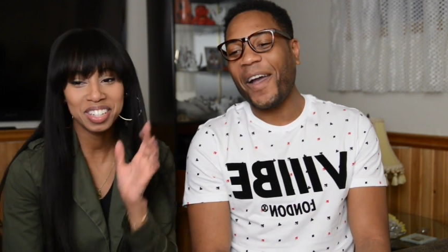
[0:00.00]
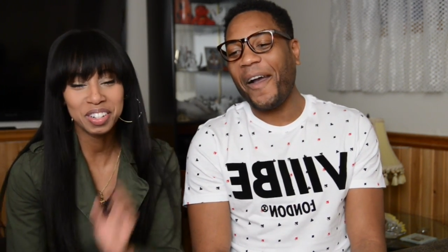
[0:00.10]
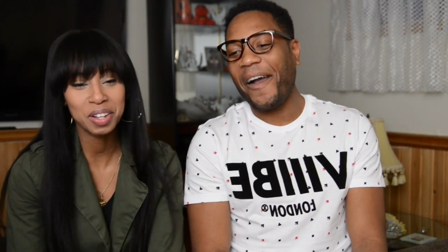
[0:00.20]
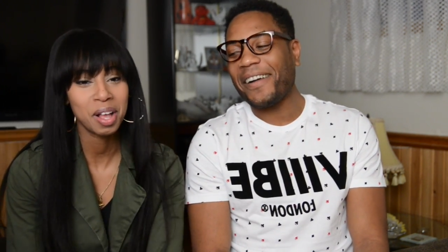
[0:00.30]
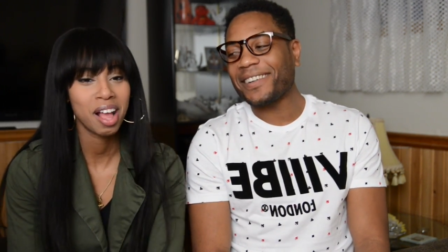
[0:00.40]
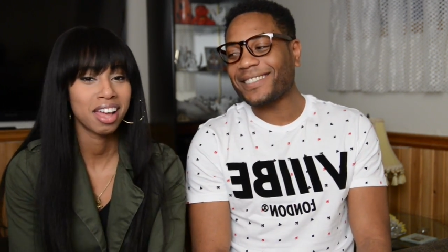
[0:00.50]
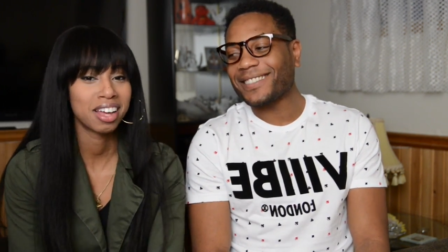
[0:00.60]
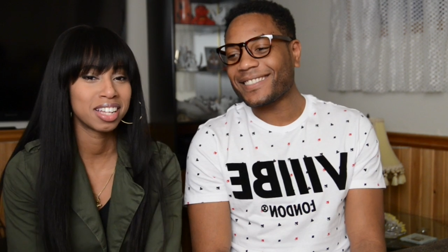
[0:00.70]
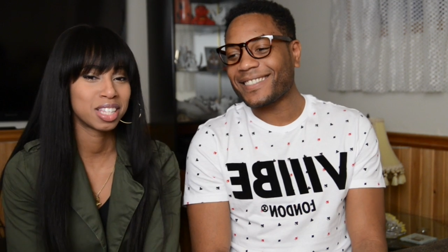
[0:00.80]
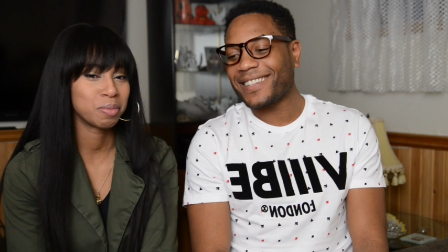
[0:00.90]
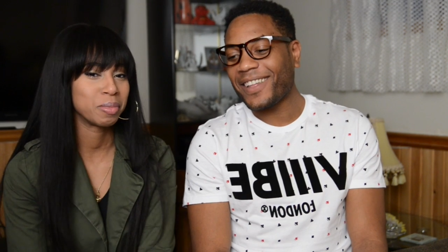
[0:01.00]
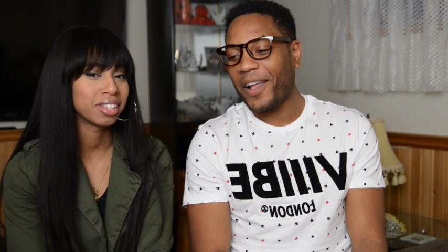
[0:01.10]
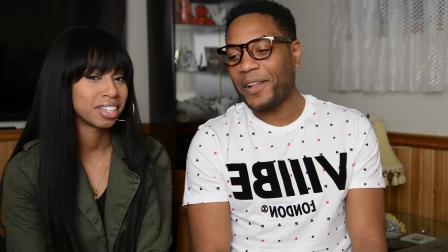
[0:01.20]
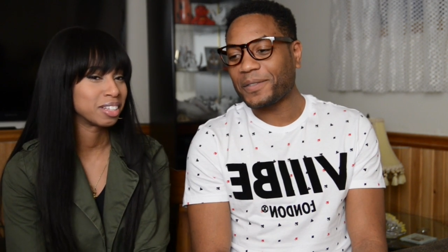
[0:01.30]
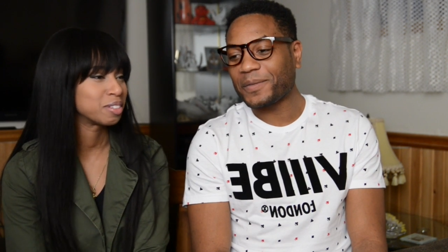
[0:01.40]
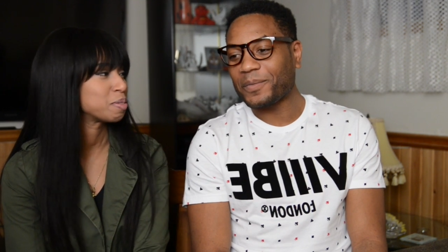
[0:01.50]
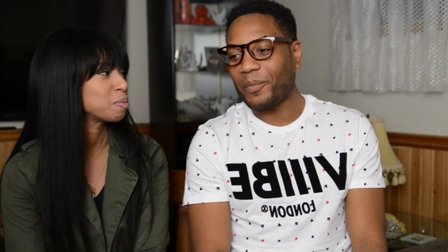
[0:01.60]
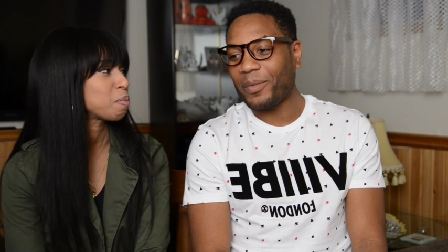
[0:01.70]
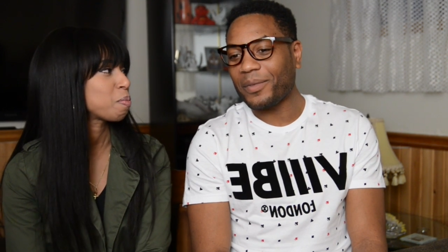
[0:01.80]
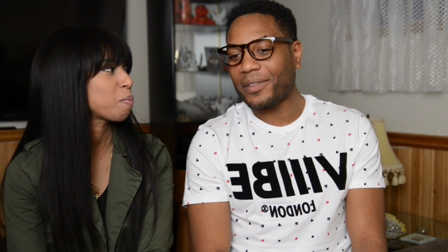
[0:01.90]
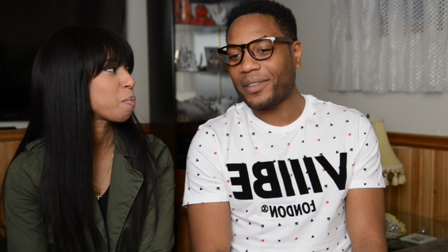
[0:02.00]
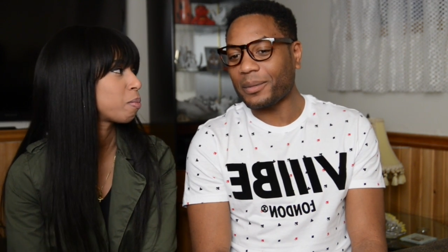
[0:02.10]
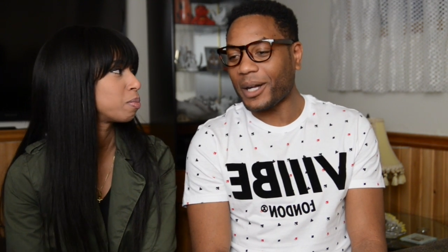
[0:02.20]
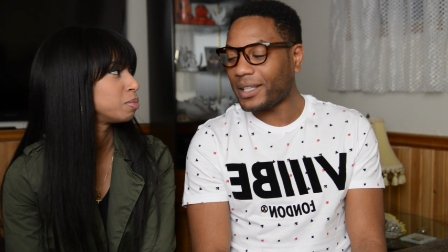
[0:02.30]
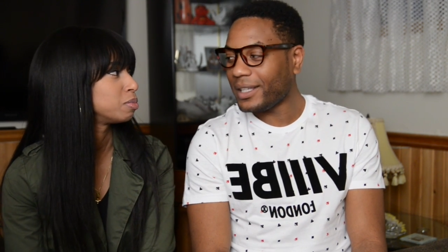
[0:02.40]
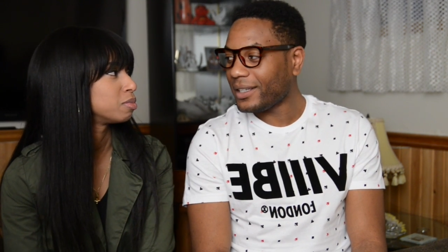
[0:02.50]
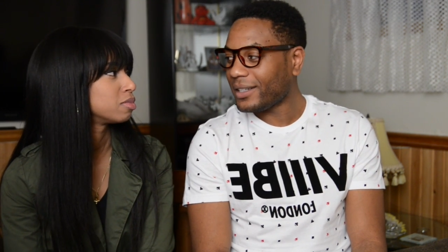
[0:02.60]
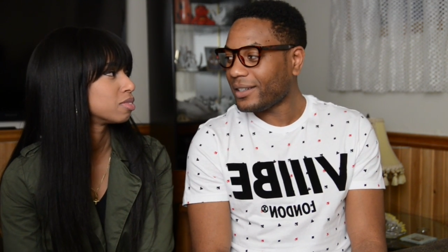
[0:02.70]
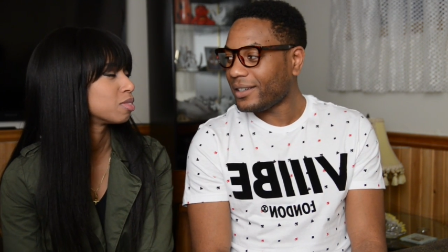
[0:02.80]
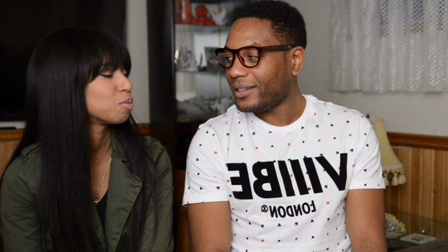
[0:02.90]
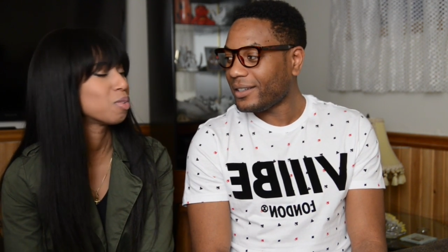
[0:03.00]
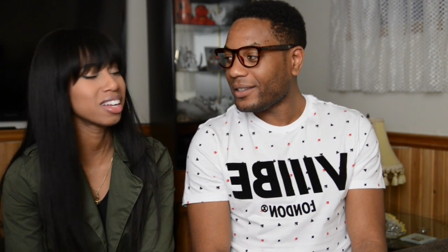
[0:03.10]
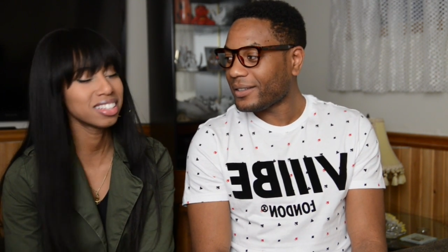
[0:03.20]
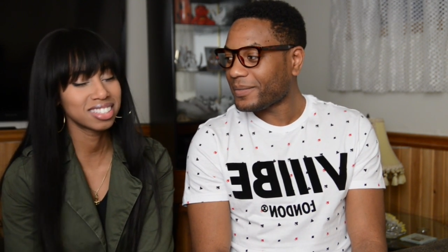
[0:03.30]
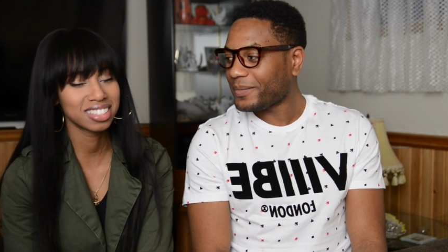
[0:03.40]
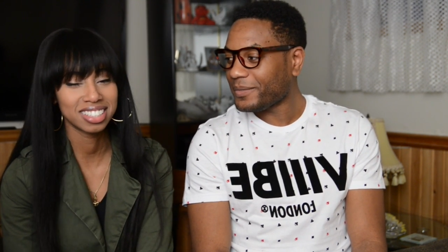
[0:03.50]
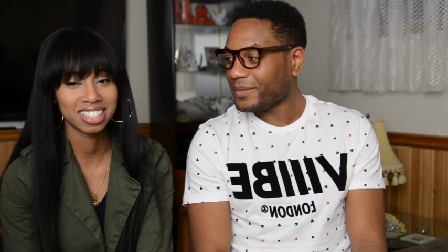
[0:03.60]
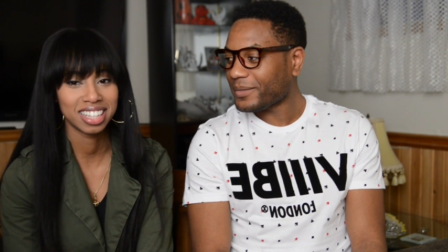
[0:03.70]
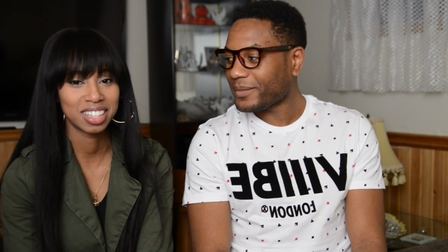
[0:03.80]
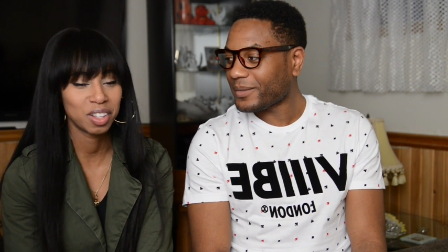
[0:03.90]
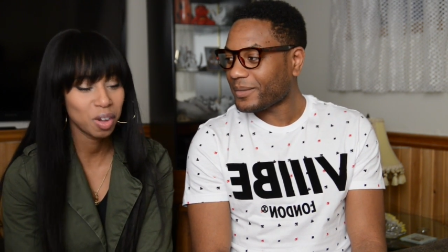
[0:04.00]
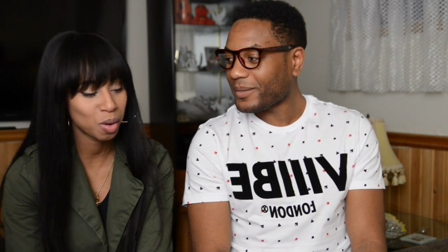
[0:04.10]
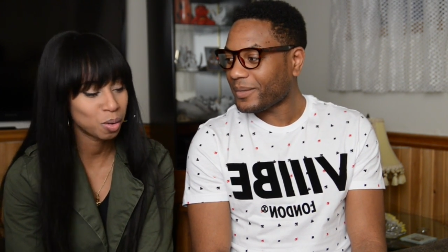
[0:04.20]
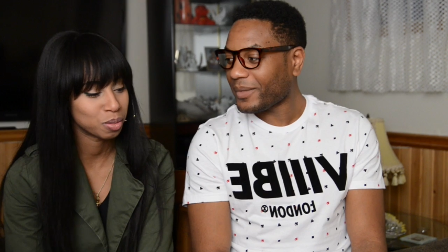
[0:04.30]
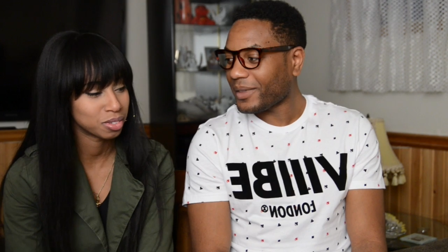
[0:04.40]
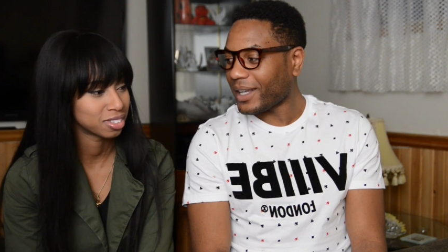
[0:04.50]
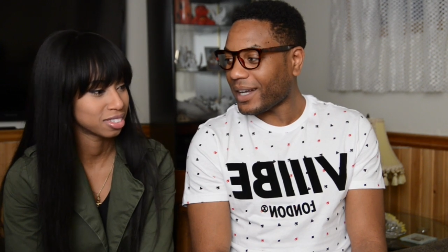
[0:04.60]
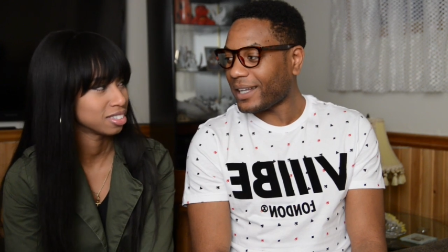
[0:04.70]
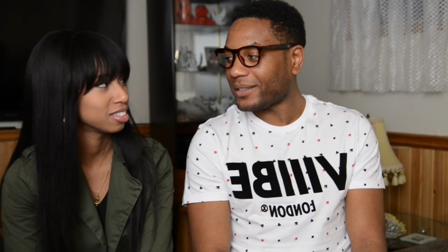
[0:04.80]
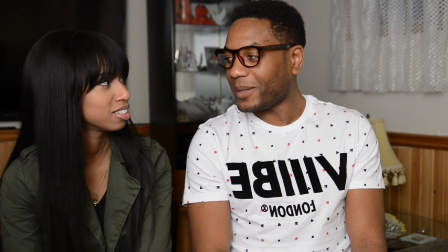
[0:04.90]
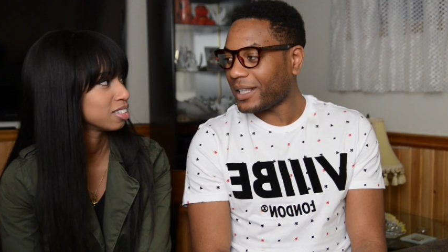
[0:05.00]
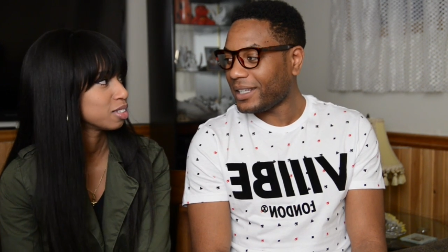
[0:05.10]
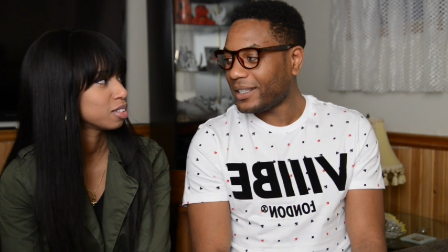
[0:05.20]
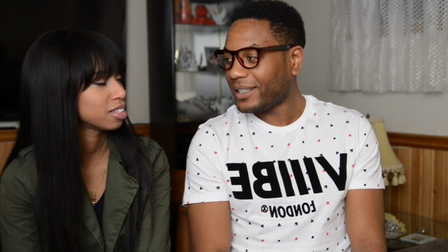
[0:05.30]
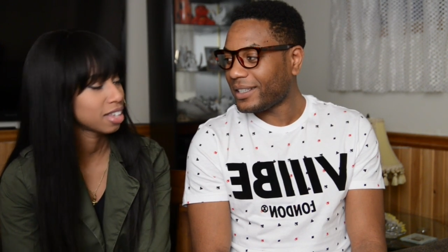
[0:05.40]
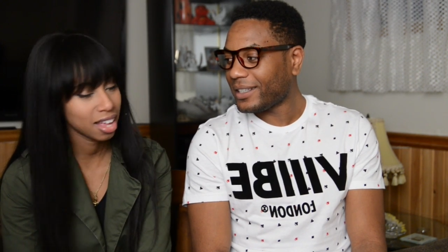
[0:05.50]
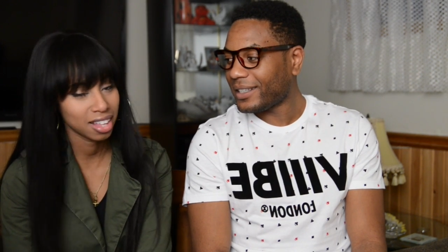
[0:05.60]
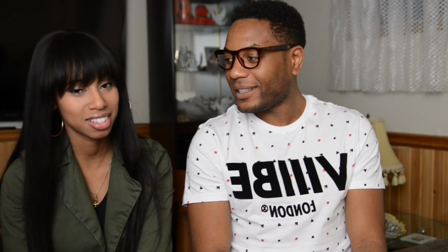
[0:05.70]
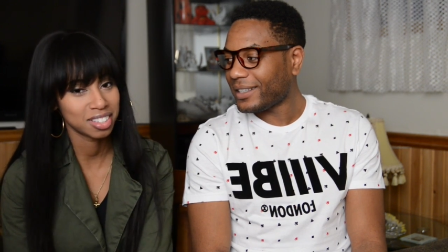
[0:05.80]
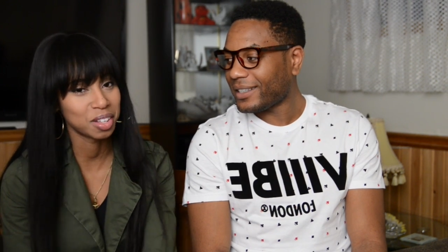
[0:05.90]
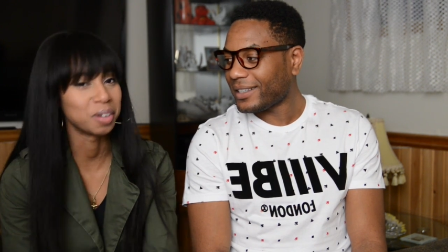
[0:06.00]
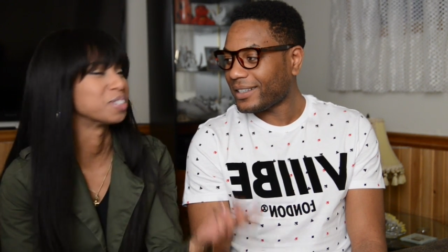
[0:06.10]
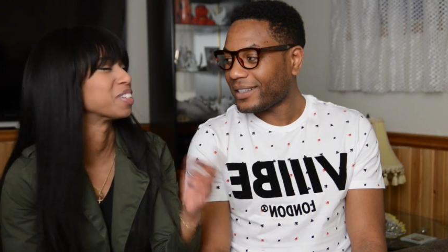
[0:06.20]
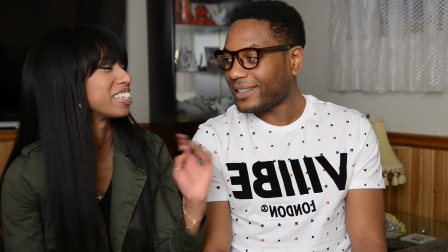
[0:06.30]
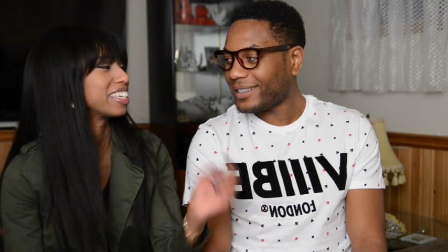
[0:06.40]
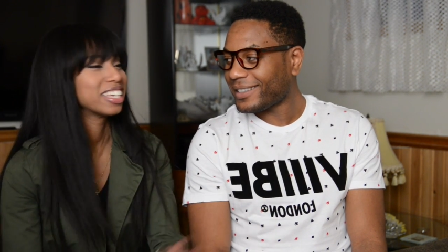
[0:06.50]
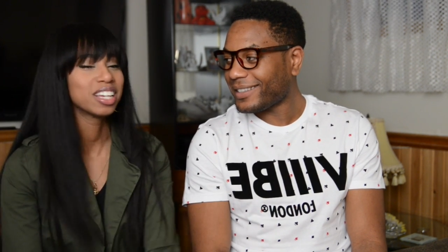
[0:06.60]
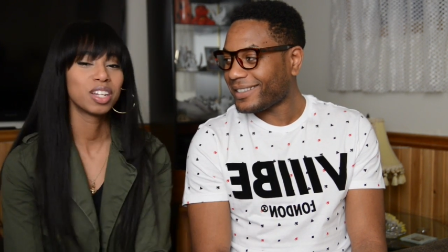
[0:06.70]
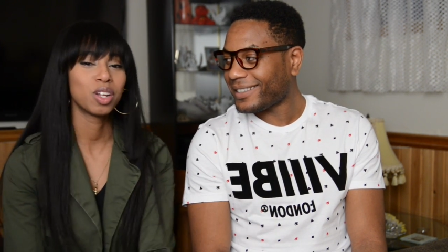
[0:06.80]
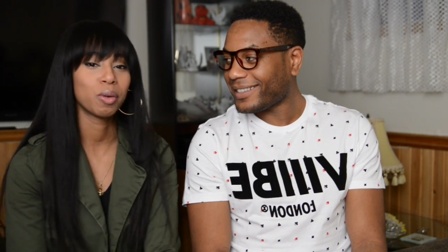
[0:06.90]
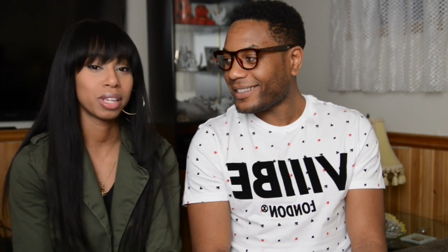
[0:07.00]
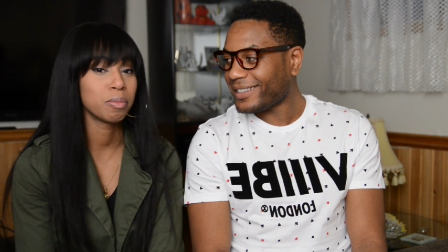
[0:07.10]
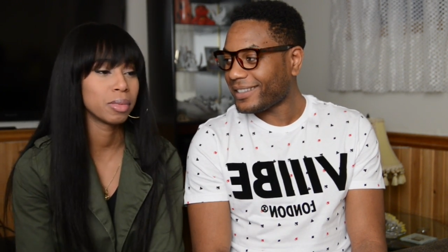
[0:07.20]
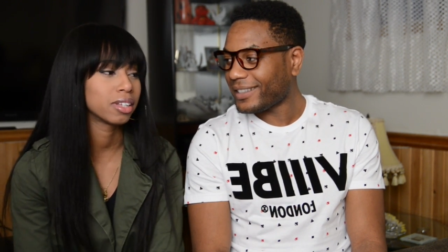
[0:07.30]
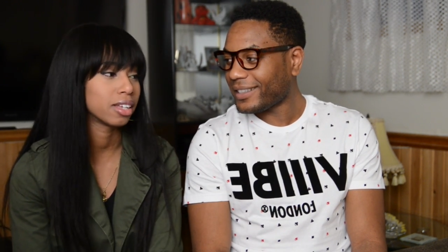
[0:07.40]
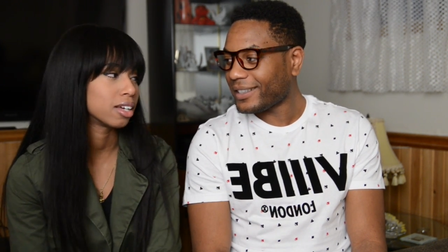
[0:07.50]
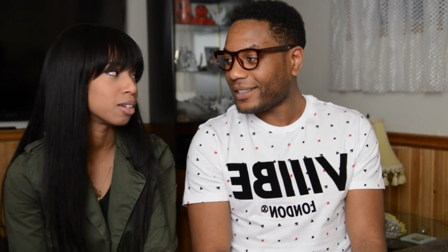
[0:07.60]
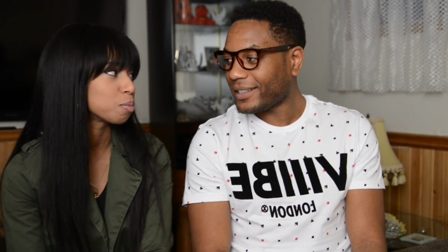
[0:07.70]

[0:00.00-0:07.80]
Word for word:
Speaker 1: No. Uh, it's Amelia tamale? What? No. Like a hot tamale? Yes. No, I'm joking. No, Emilia.